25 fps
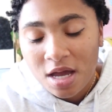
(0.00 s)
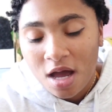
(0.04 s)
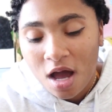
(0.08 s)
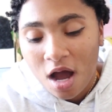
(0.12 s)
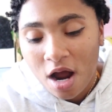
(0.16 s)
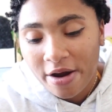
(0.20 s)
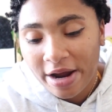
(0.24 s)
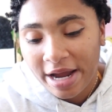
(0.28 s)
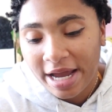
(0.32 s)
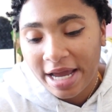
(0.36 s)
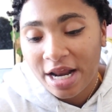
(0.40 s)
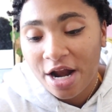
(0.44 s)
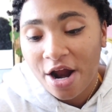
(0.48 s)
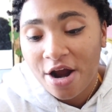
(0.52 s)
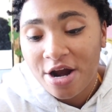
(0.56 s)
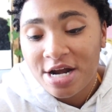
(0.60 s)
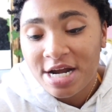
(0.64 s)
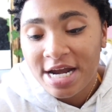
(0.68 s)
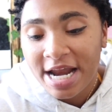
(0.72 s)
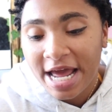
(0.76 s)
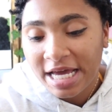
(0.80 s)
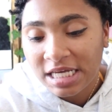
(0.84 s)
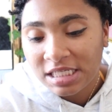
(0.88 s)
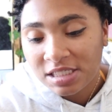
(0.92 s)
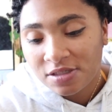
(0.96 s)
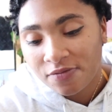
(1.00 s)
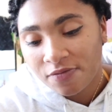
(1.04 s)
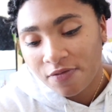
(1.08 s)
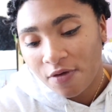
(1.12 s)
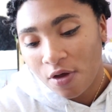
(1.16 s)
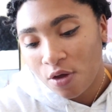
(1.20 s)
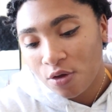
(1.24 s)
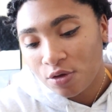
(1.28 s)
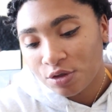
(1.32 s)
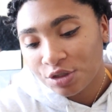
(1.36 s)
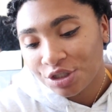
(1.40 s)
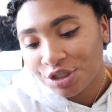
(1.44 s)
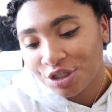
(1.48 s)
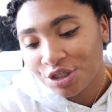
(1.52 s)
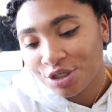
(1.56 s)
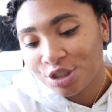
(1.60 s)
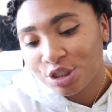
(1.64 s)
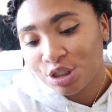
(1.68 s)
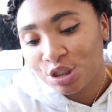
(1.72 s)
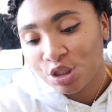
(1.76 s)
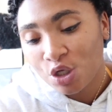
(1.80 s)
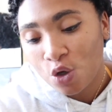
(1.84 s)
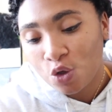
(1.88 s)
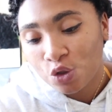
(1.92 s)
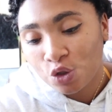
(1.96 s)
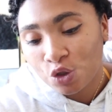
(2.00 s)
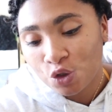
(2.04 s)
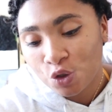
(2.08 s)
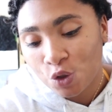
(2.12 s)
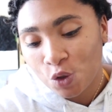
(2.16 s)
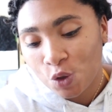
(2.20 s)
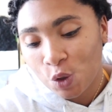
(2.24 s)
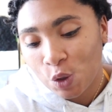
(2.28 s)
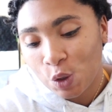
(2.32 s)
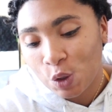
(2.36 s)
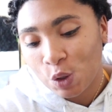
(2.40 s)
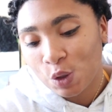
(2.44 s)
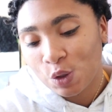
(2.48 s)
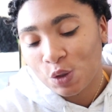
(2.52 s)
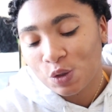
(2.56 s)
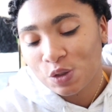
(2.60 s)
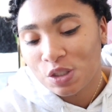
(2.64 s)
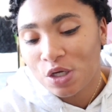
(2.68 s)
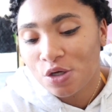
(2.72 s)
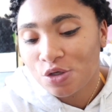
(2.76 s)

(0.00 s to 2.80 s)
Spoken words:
Alright, and our next folder, socials.